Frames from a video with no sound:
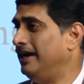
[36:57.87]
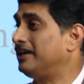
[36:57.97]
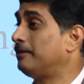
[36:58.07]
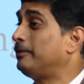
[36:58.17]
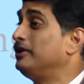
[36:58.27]

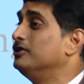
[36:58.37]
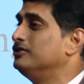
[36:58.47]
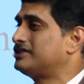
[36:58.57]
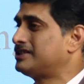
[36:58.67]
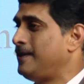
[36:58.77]

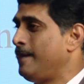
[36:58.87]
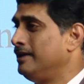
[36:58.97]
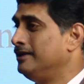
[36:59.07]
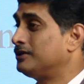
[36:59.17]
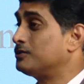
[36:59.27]
entrepreneurs
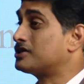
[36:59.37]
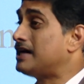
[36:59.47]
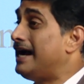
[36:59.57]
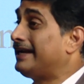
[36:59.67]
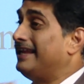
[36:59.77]
to
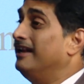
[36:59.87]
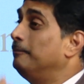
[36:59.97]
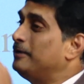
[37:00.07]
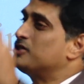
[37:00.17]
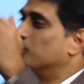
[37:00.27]
start
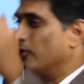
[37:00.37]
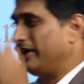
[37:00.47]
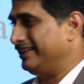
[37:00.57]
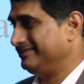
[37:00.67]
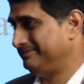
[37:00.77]
LLP is
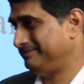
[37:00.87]
growing.